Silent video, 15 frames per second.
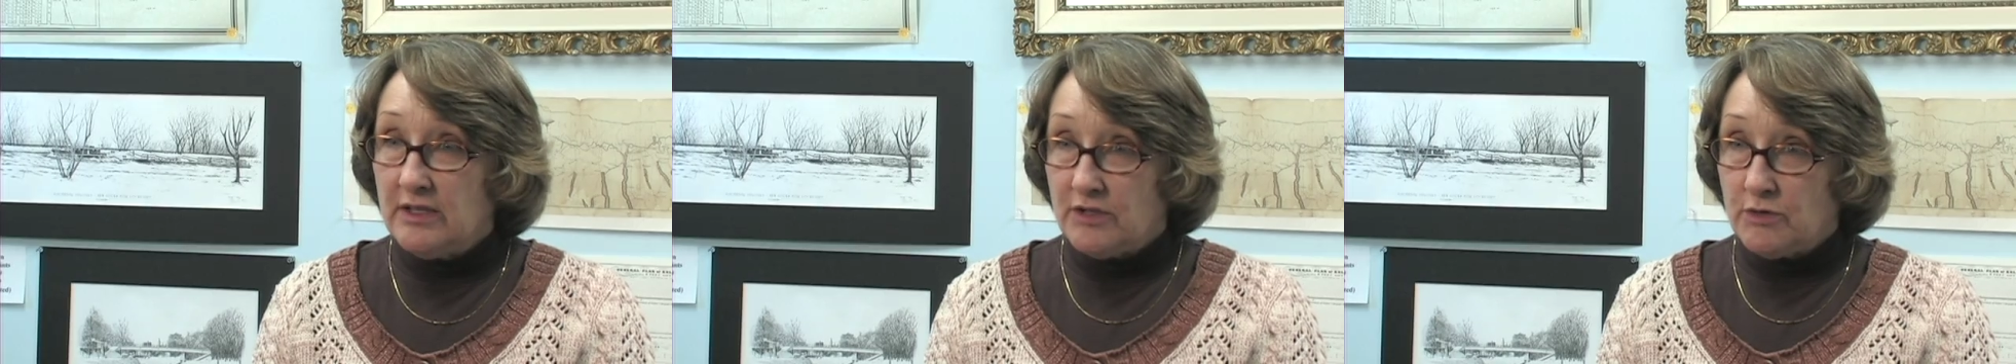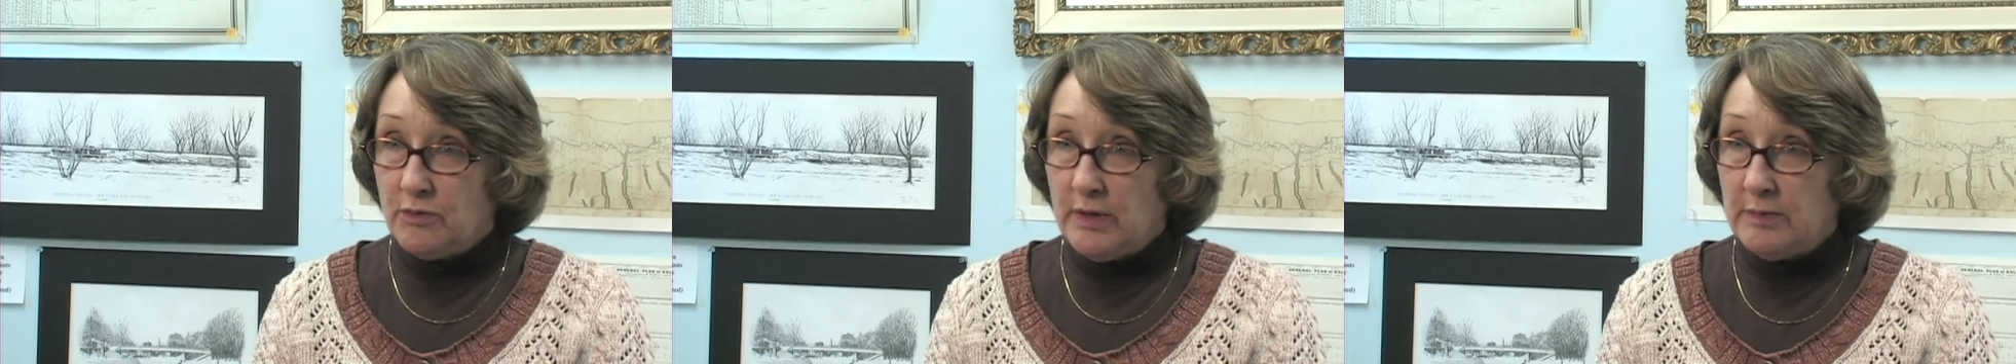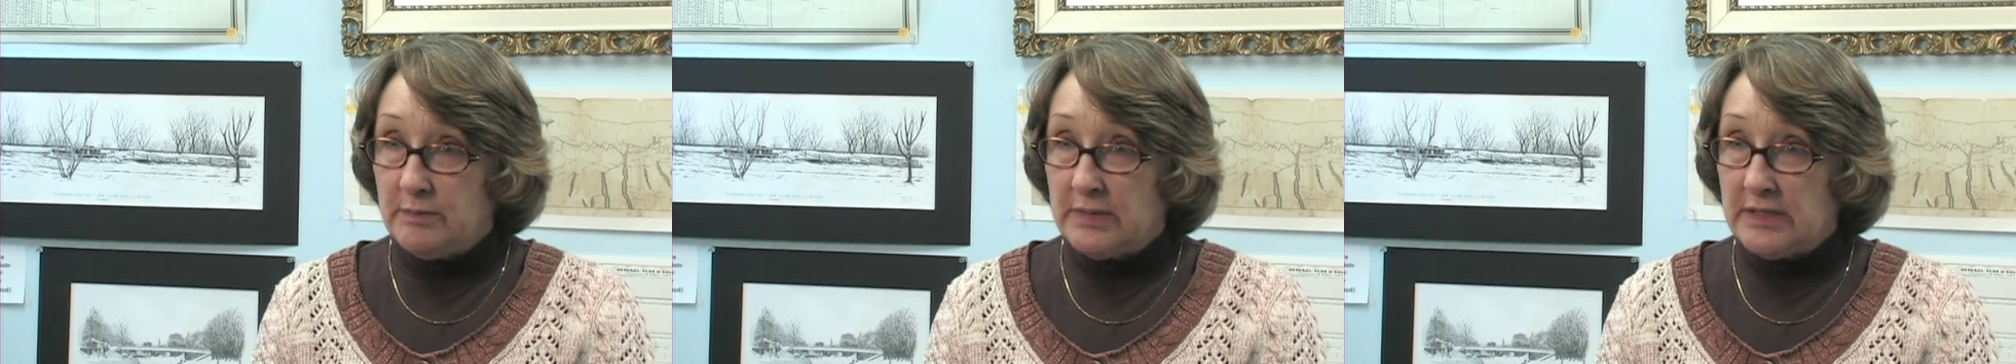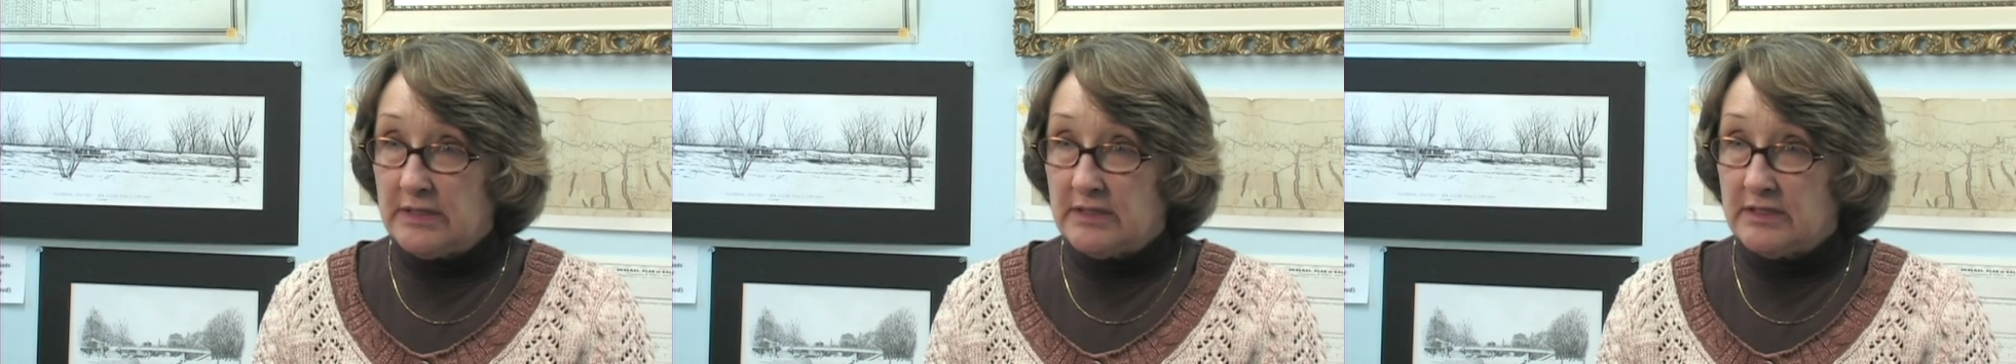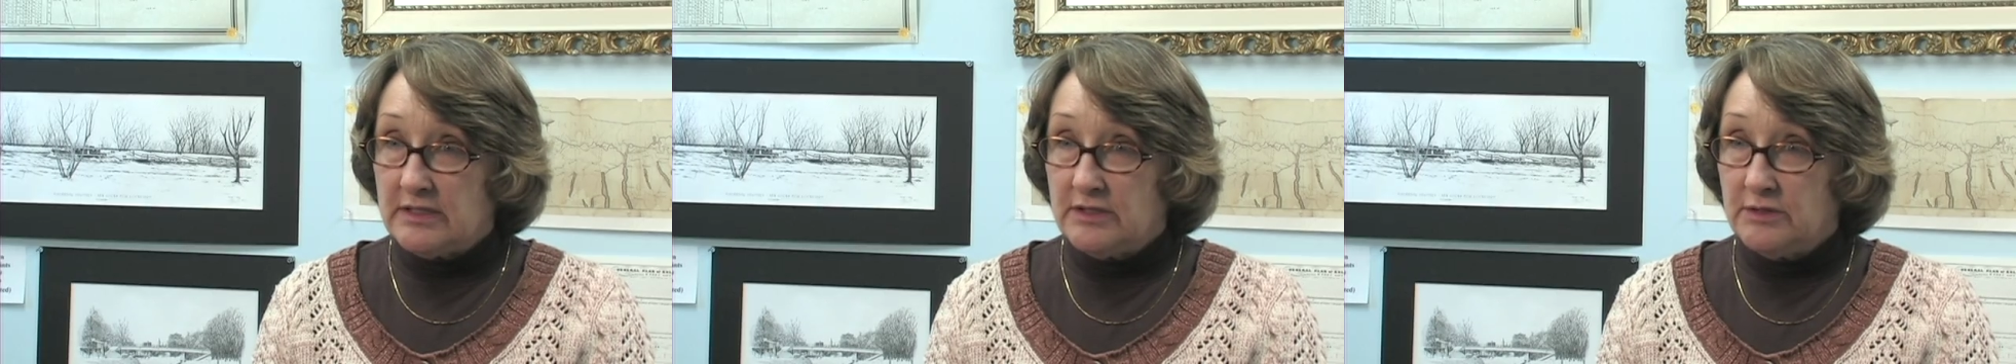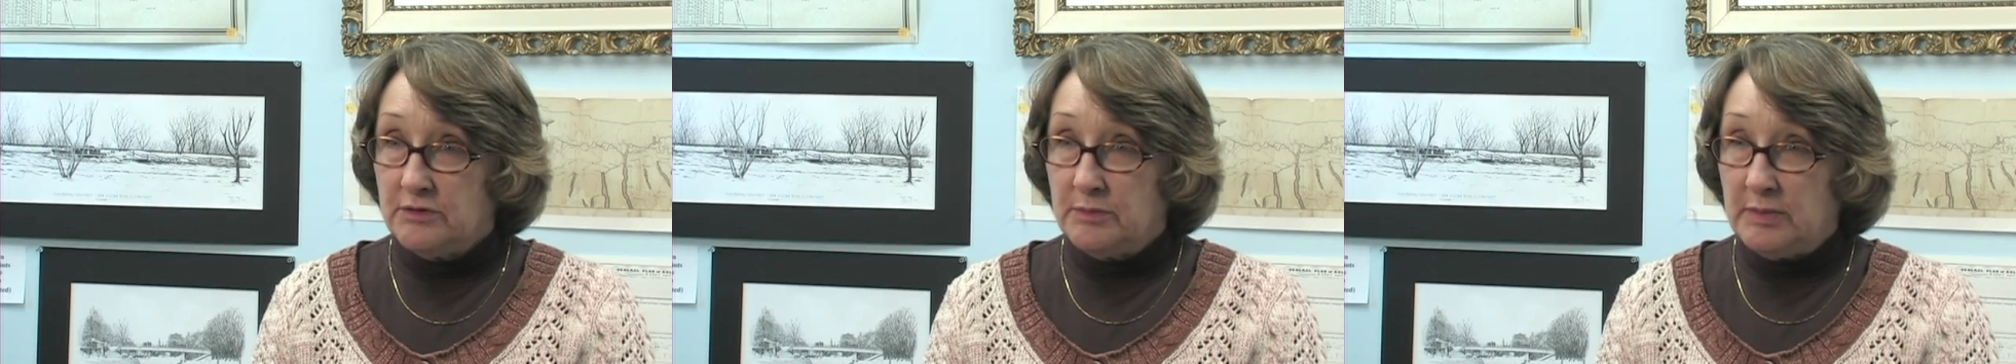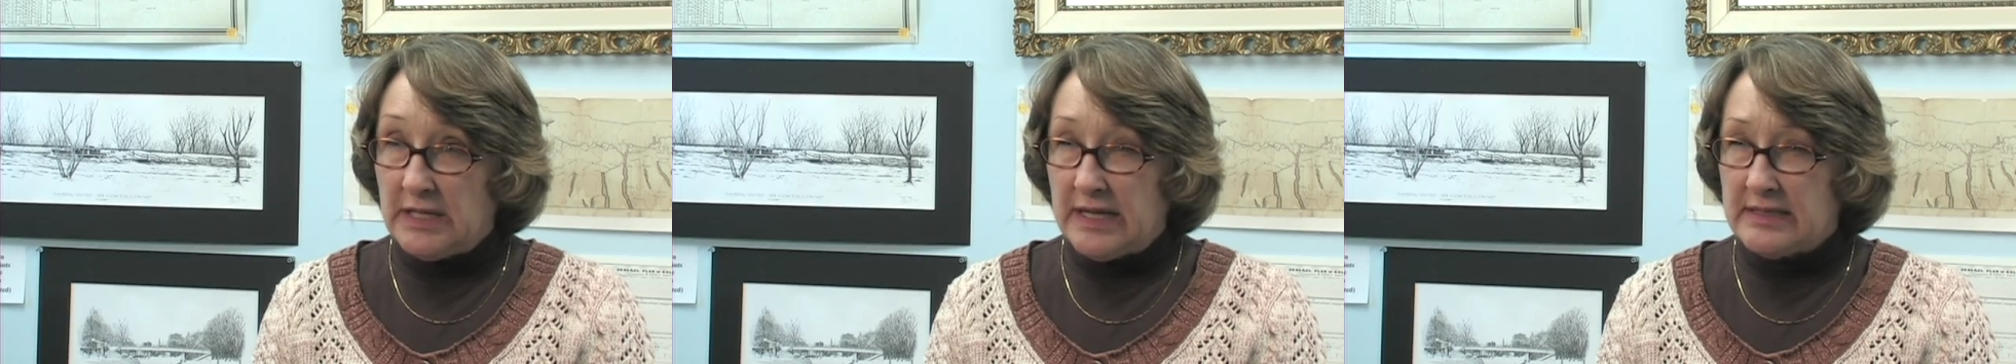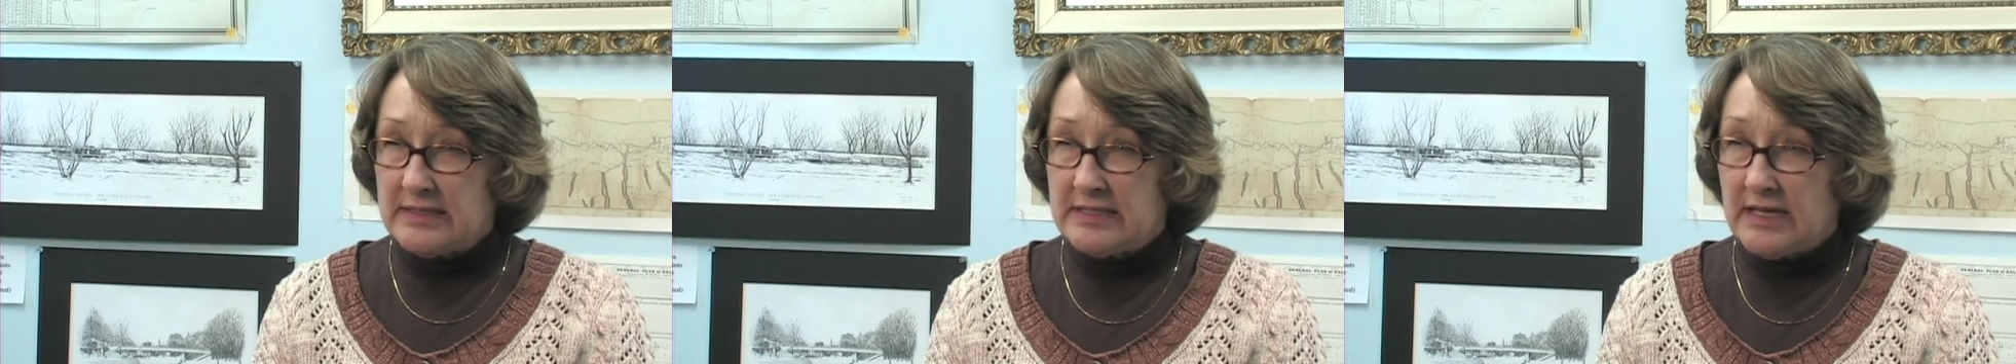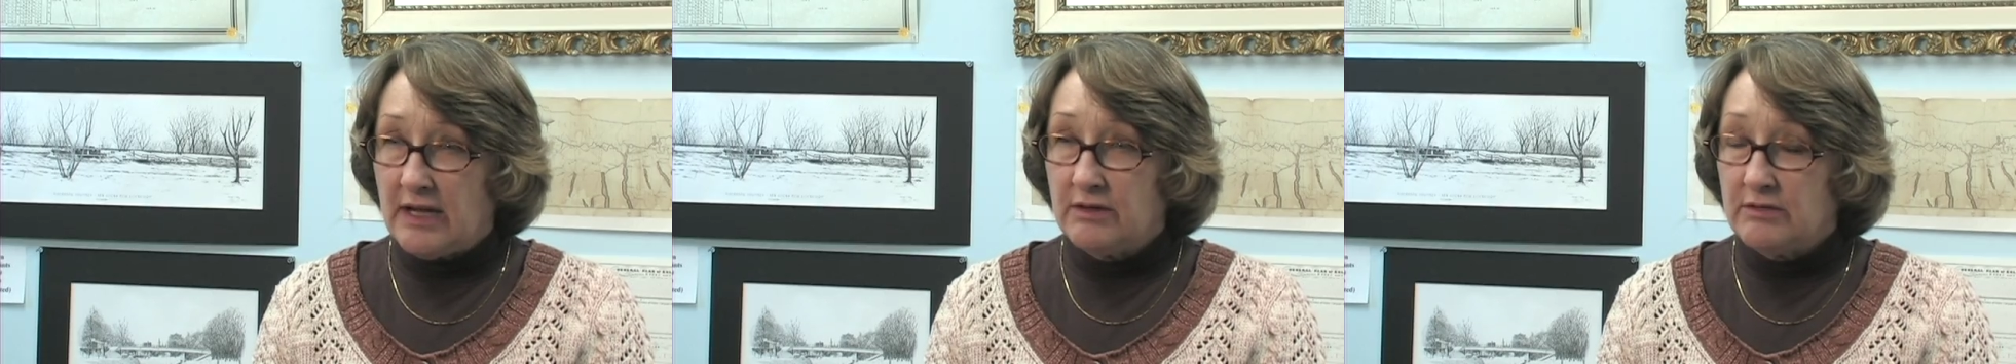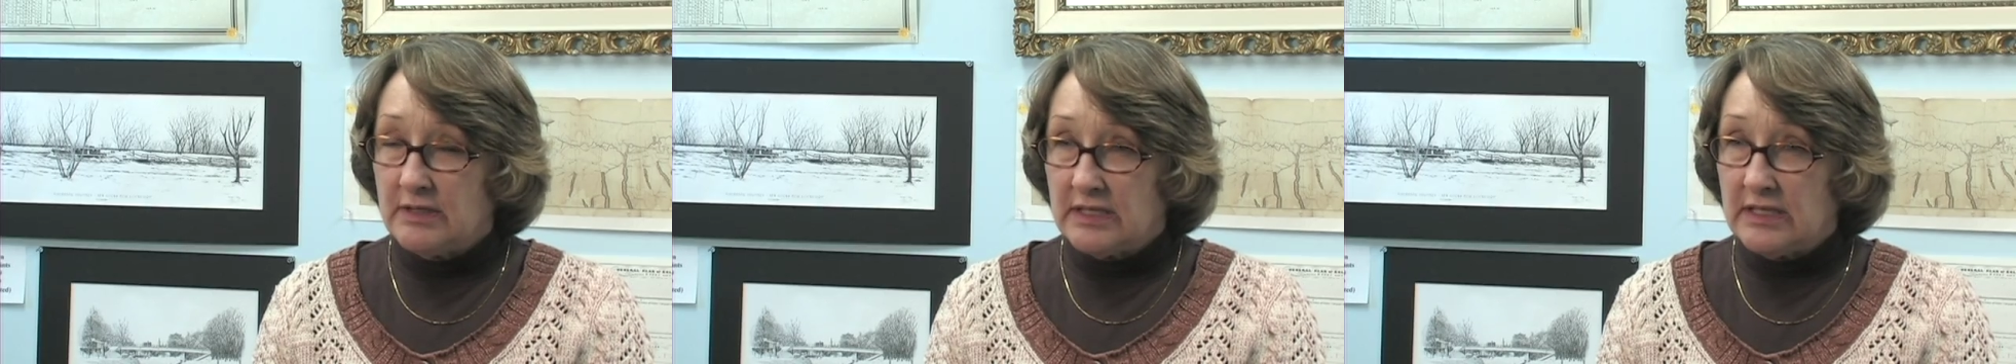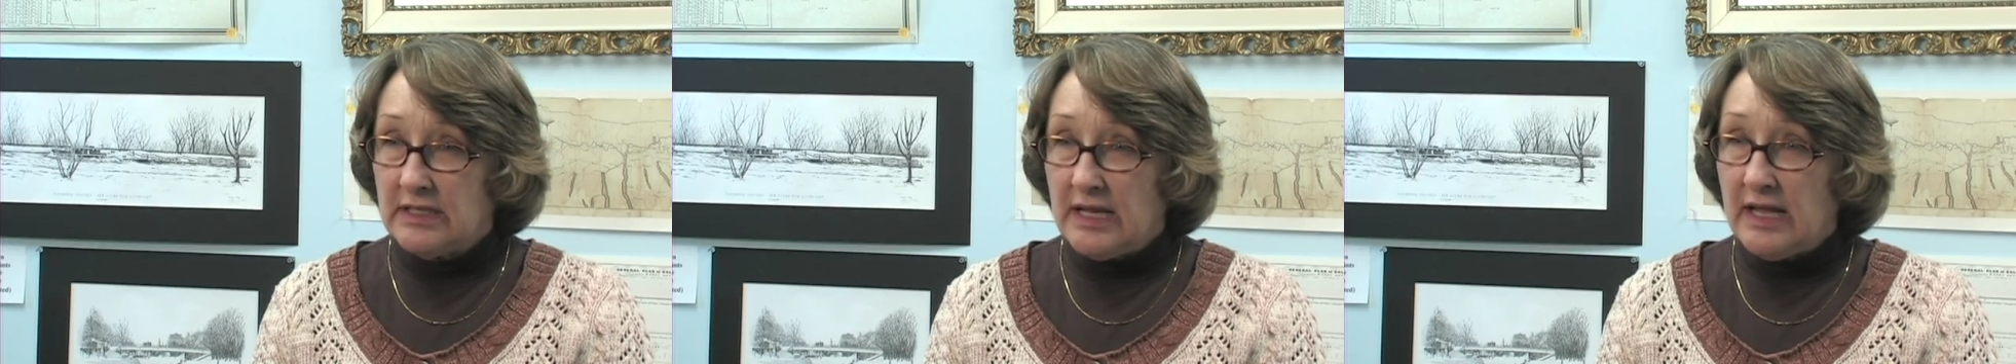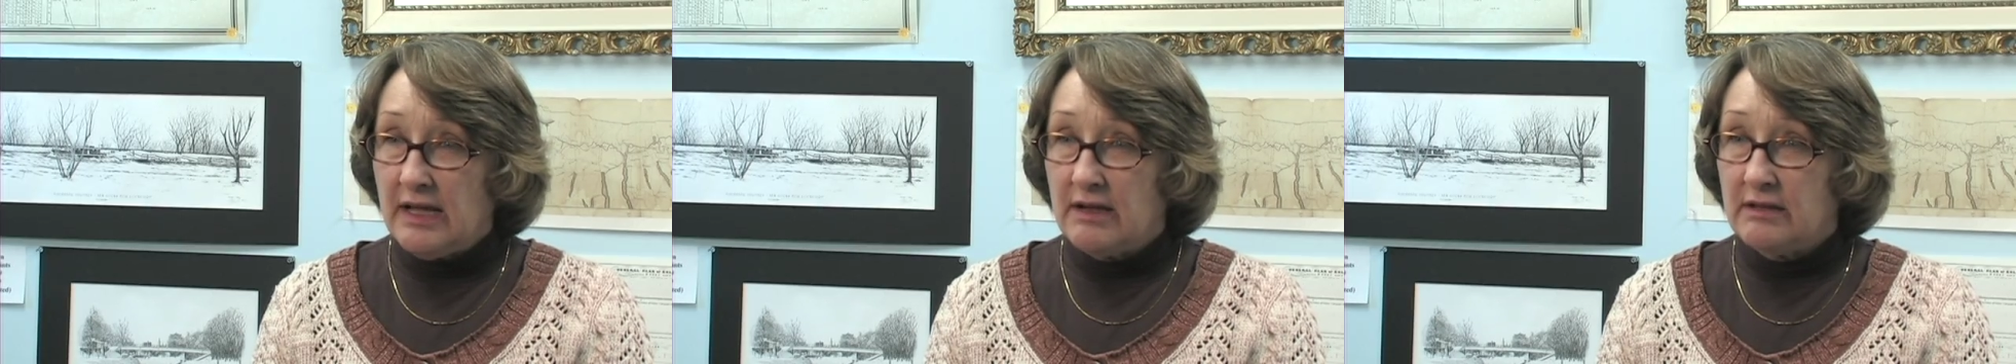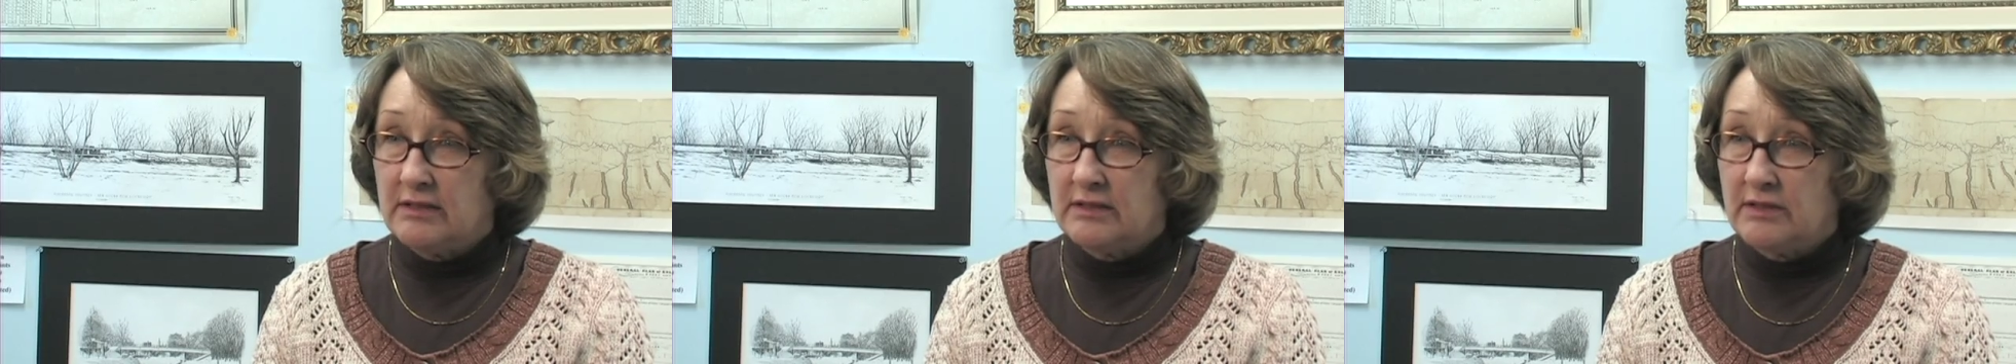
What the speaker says: equipment to blast out the canal